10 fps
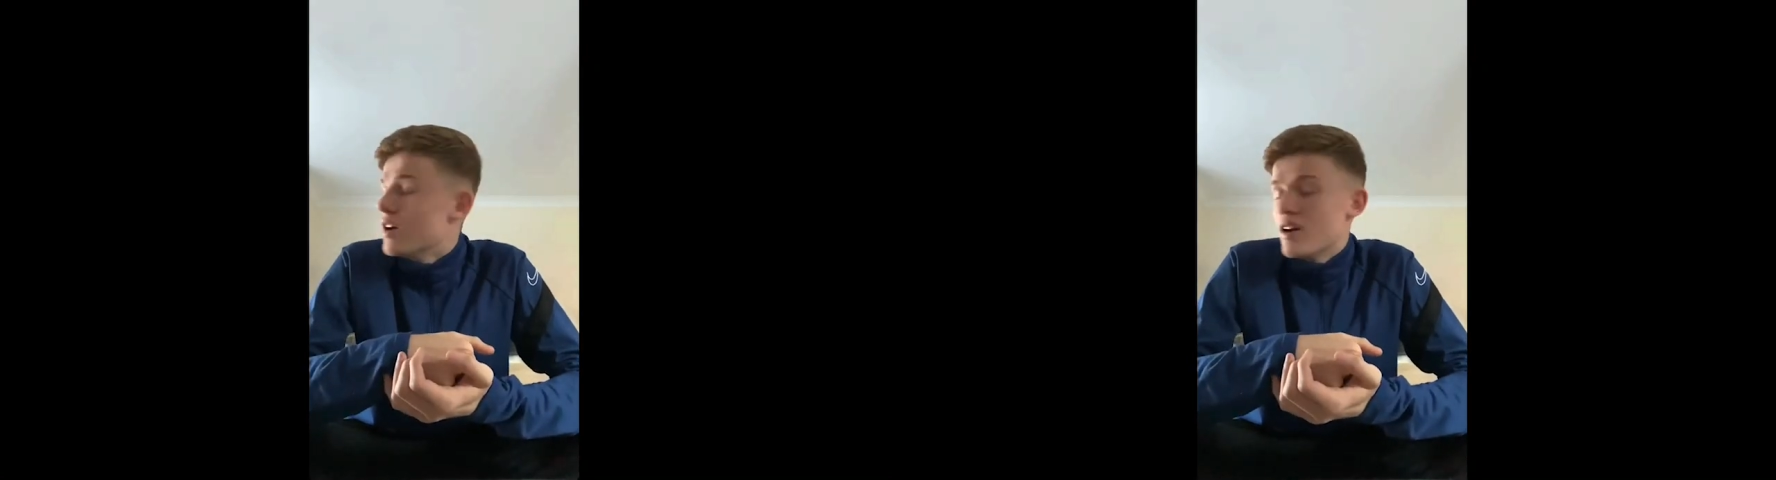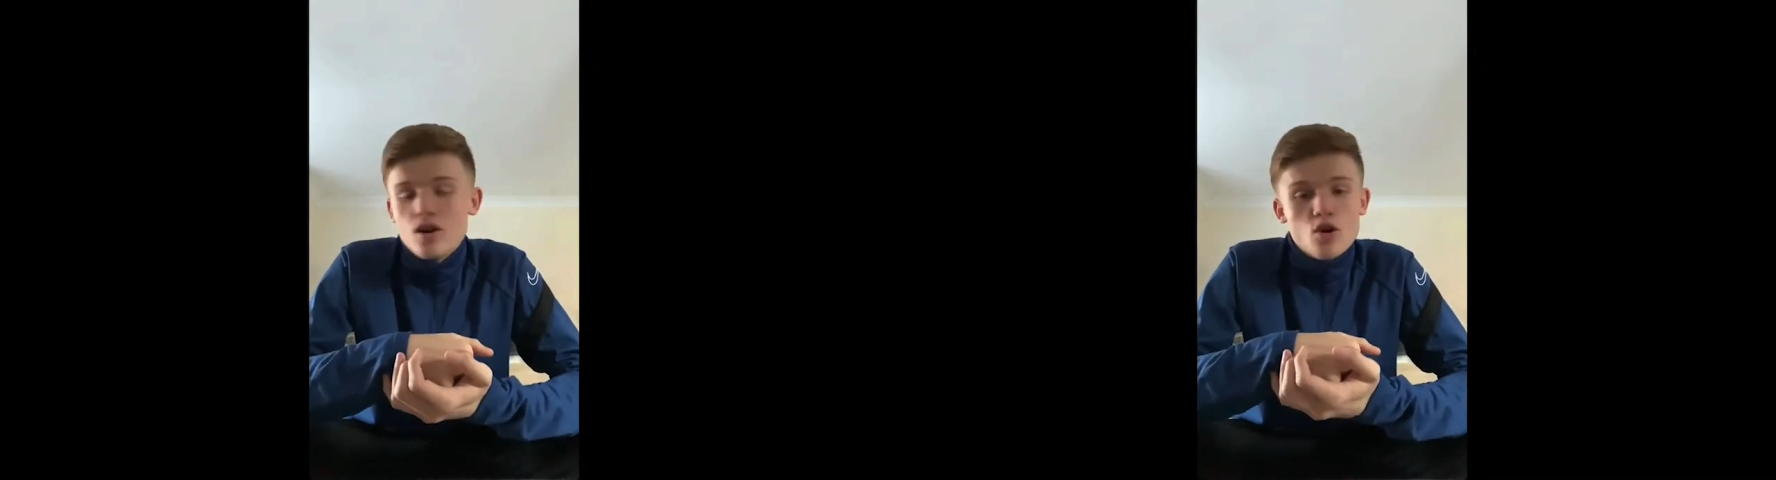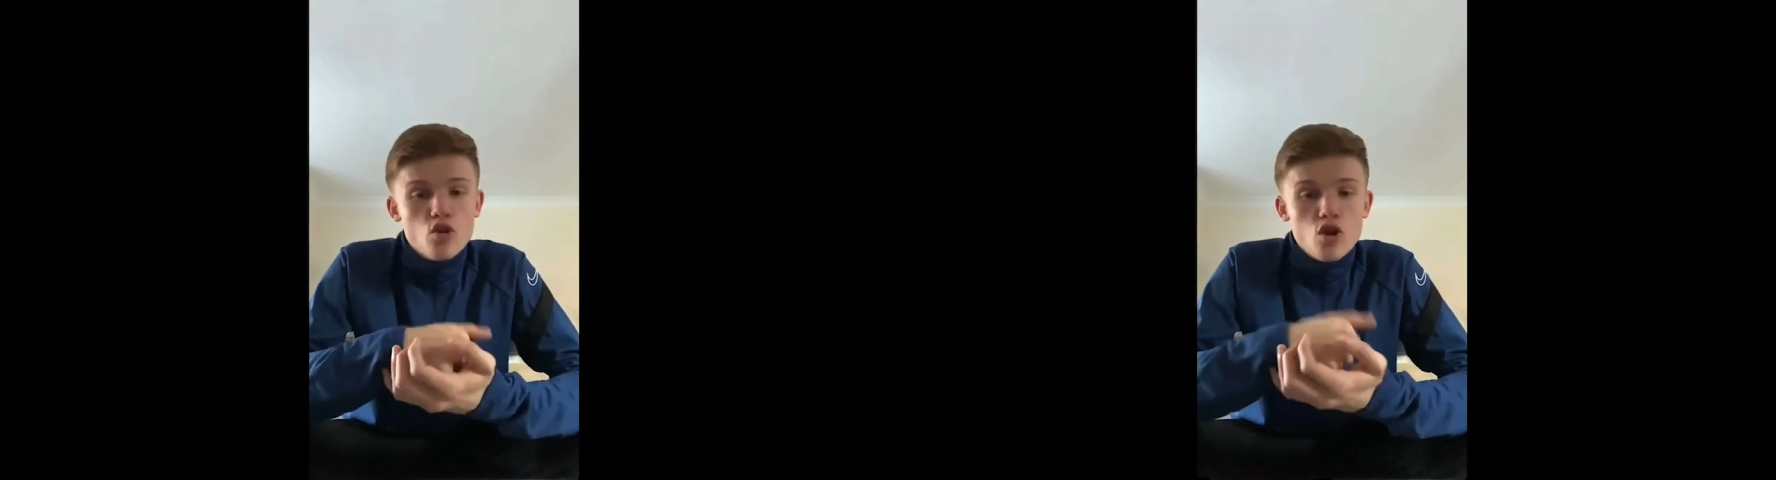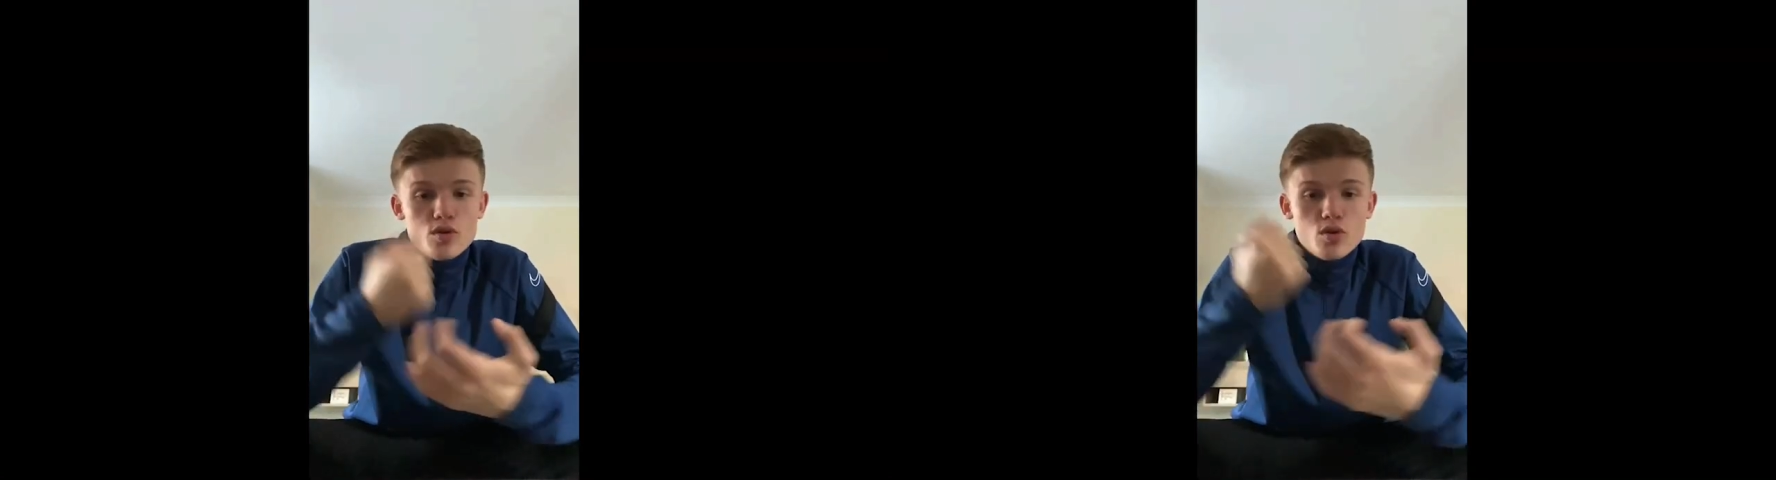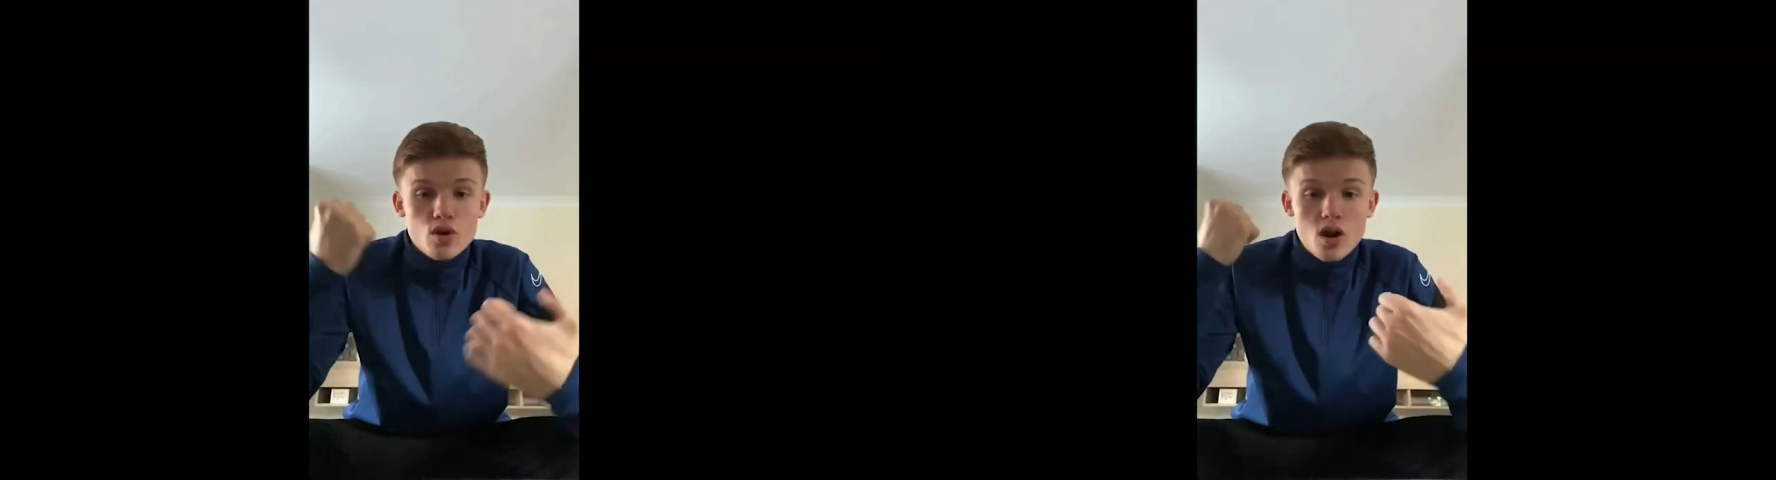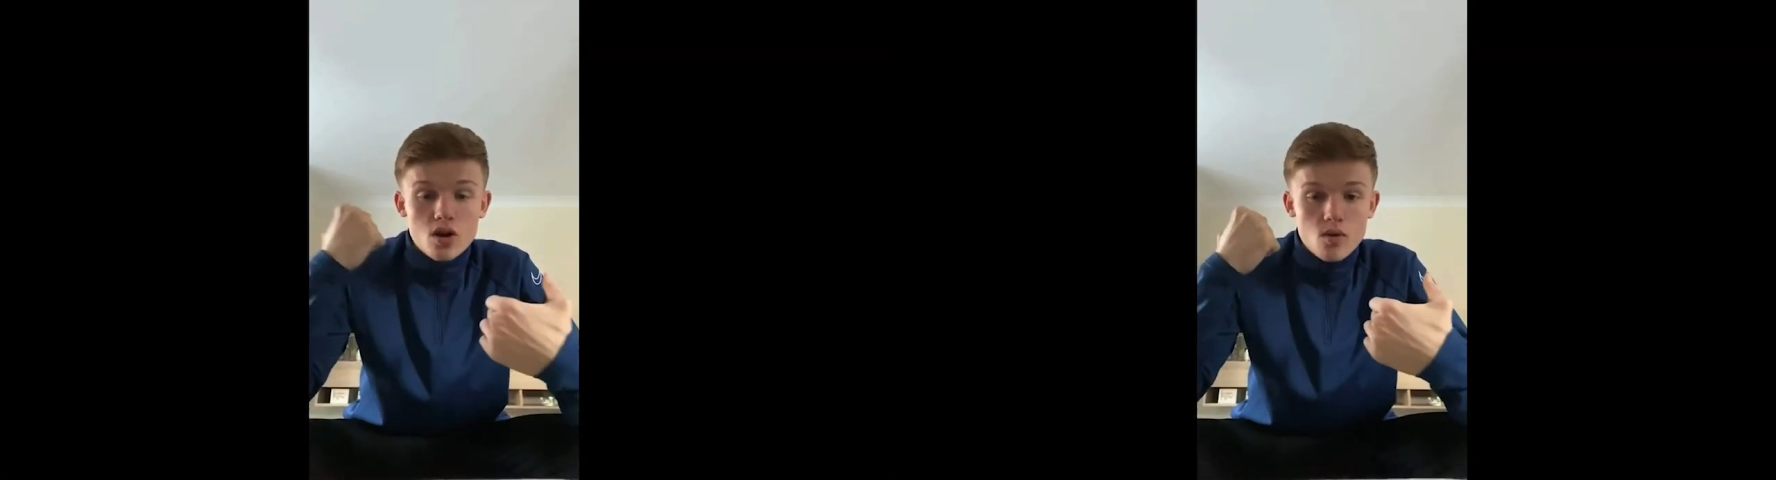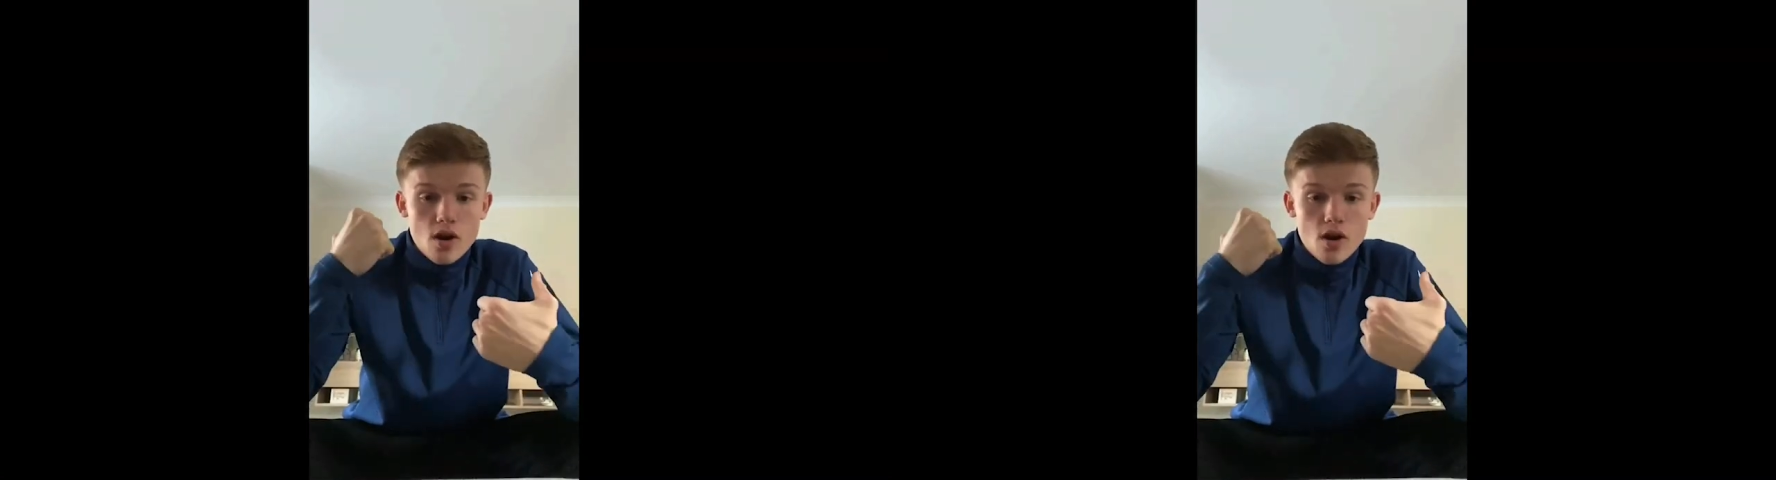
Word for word: Although we all can't go out